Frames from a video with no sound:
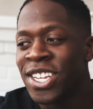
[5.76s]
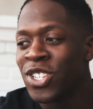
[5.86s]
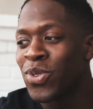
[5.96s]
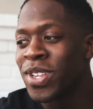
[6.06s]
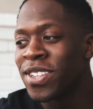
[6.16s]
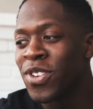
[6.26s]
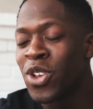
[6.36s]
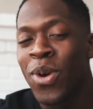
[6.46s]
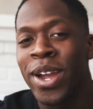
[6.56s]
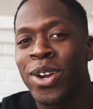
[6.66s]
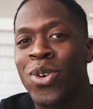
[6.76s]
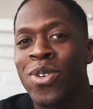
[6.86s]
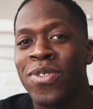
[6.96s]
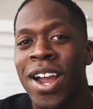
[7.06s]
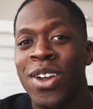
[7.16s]
So in this video, I go
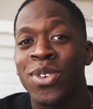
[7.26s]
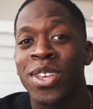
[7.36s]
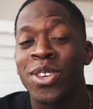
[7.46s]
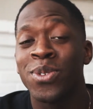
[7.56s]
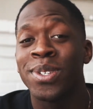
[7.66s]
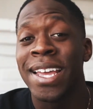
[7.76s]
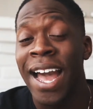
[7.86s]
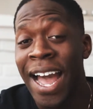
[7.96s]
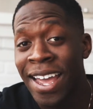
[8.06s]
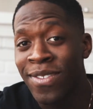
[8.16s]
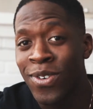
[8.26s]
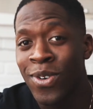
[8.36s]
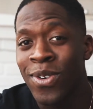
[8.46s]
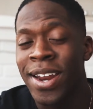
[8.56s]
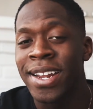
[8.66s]
over how you can use the
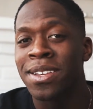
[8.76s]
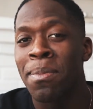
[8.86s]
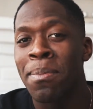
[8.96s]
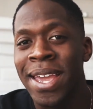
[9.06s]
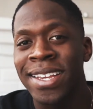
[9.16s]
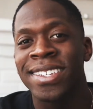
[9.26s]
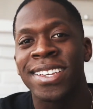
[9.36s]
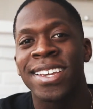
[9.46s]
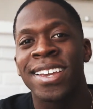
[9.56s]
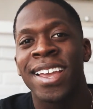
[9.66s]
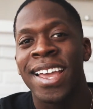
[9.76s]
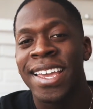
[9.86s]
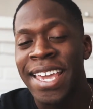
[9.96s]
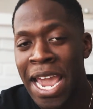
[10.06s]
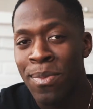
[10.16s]
iPhone and its amazing
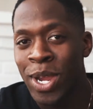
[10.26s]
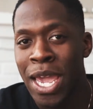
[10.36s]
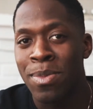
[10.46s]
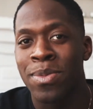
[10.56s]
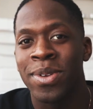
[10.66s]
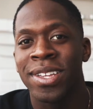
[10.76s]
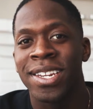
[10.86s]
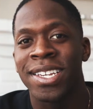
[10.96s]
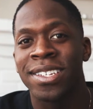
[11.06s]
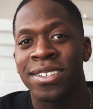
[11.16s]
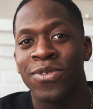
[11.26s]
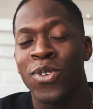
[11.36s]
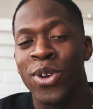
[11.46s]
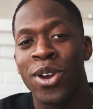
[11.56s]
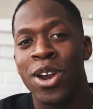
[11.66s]
camera capabilities
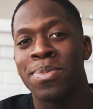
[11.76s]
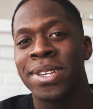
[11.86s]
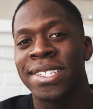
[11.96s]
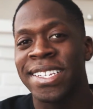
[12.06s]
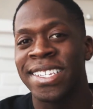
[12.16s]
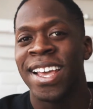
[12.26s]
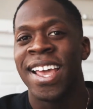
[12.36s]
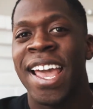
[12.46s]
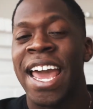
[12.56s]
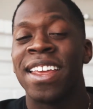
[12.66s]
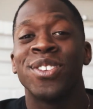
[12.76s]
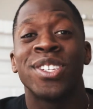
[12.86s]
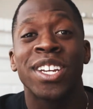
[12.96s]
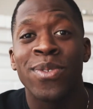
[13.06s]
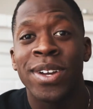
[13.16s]
for your art business. And if you
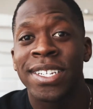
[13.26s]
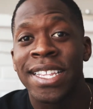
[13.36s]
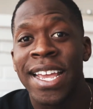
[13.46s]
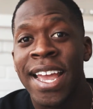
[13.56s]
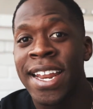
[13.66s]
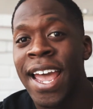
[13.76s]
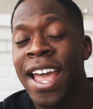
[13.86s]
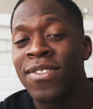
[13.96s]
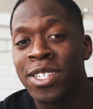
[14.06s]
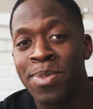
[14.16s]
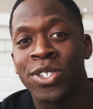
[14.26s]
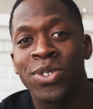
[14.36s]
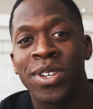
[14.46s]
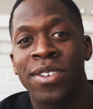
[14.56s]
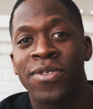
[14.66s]
stick around to the end, I have a
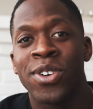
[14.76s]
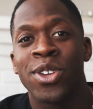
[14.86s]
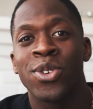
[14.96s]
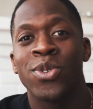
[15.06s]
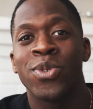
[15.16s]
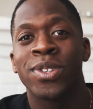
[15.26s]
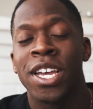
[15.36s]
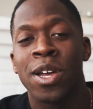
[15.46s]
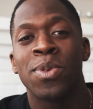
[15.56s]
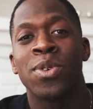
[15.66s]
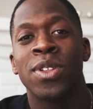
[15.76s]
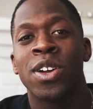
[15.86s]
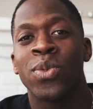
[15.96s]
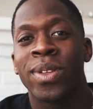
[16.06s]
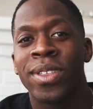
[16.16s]
special gift for you to help you
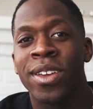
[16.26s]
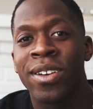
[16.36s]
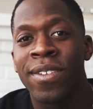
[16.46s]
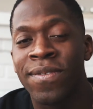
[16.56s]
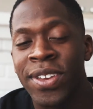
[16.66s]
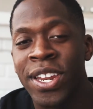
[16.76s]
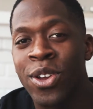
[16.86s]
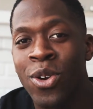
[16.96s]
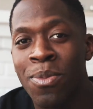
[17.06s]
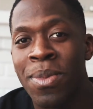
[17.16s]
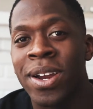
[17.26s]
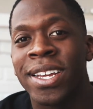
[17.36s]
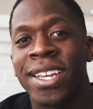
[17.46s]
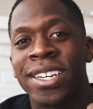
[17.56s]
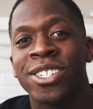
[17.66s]
along with your video
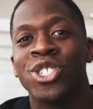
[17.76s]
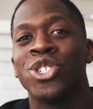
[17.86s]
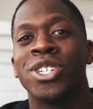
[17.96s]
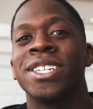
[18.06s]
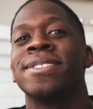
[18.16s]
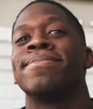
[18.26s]
marketing journey.